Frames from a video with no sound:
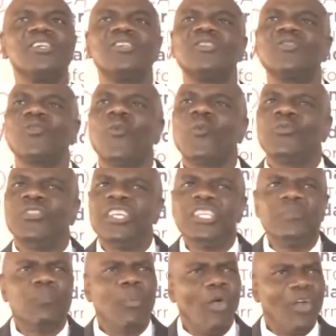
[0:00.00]
So
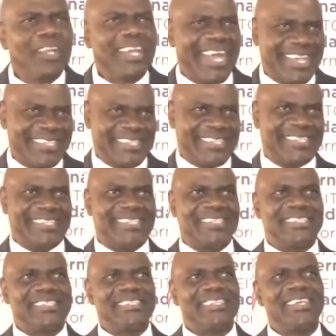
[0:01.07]
these
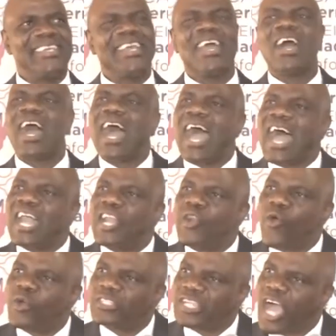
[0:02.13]
borders are
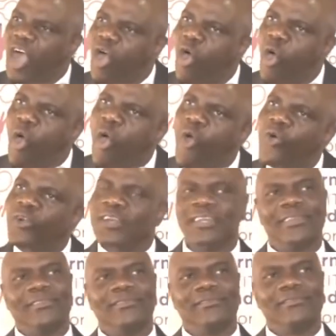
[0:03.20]
not our
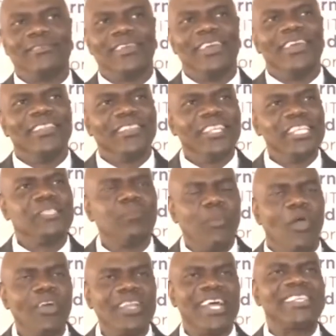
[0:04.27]
own. These
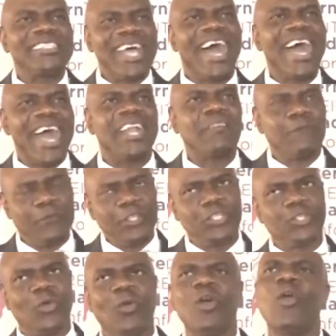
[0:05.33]
borders are
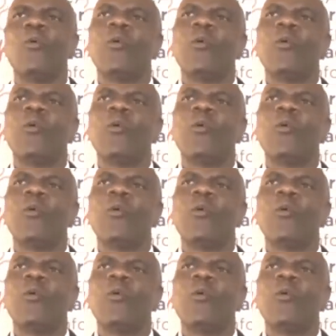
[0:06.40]
artificial.